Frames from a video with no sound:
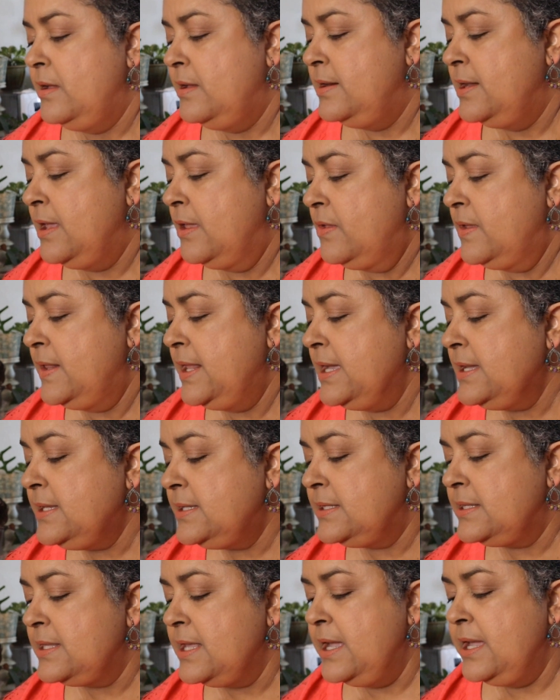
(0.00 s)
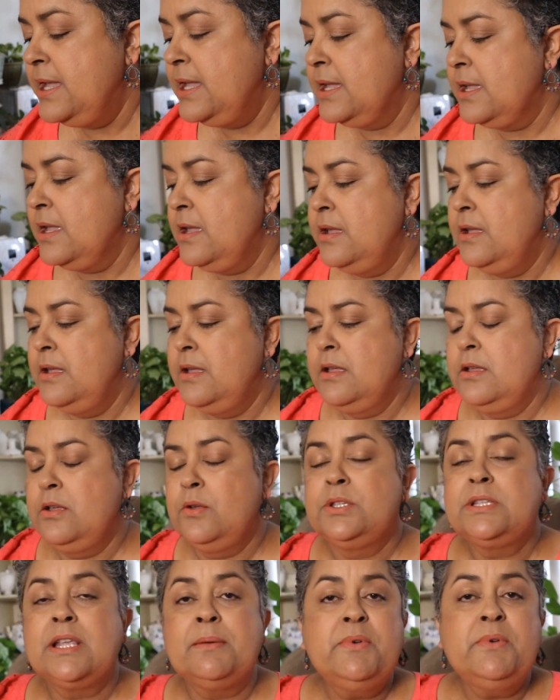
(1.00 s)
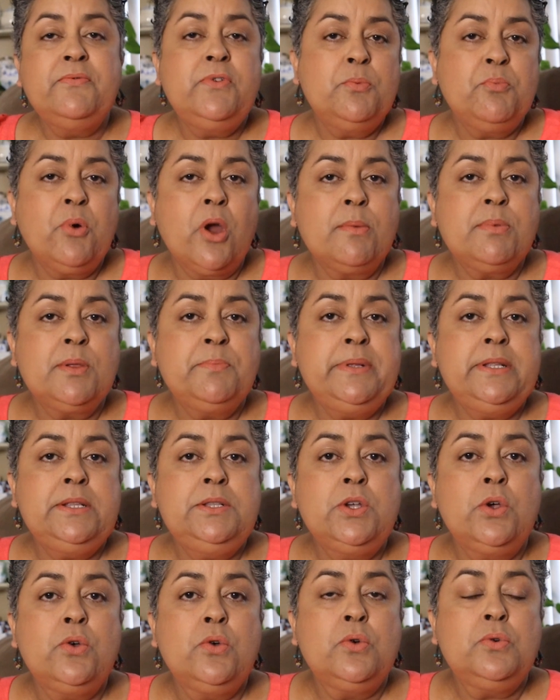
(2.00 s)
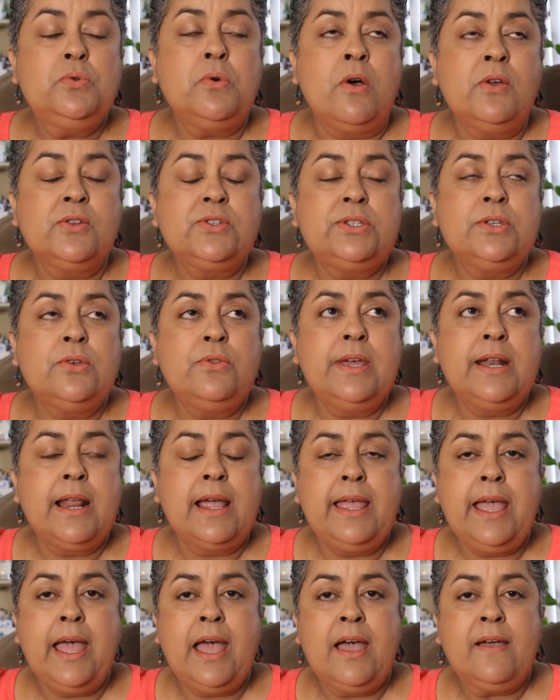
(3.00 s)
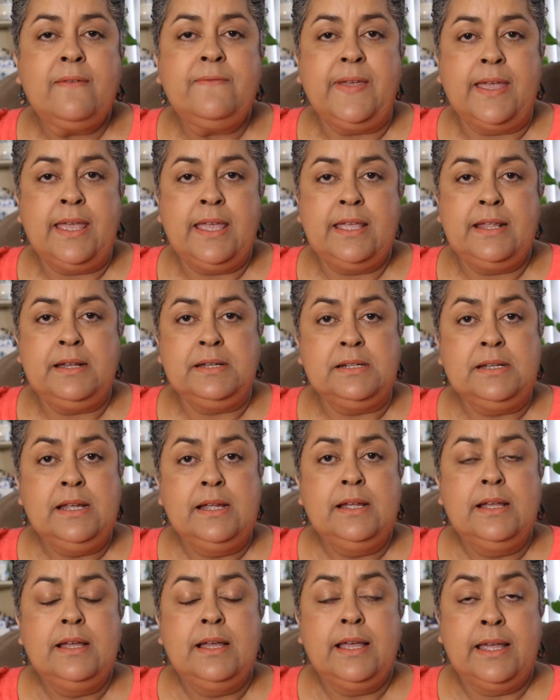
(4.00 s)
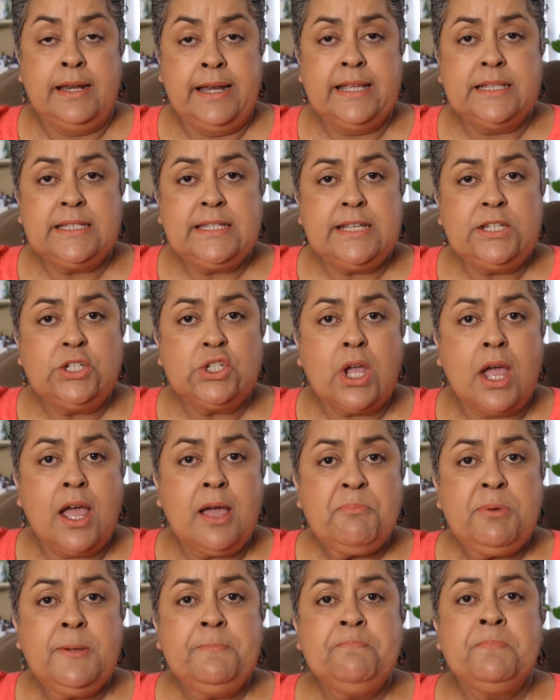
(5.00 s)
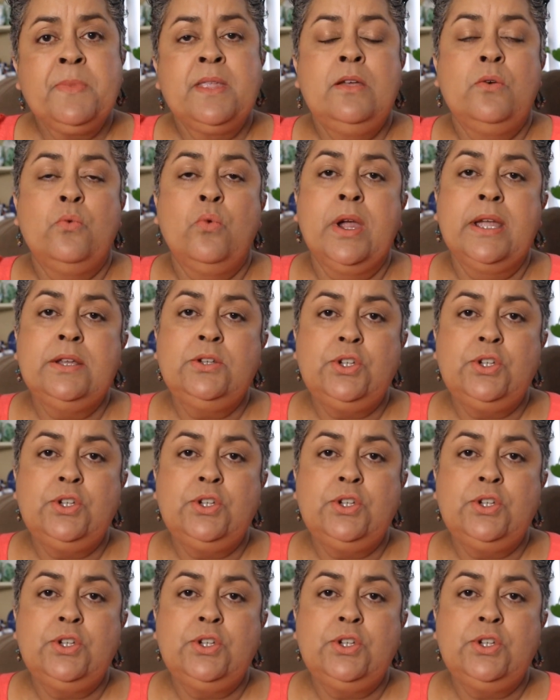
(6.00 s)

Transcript: Now the next thing, some of you probably know also that I have a, an Etsy shop where I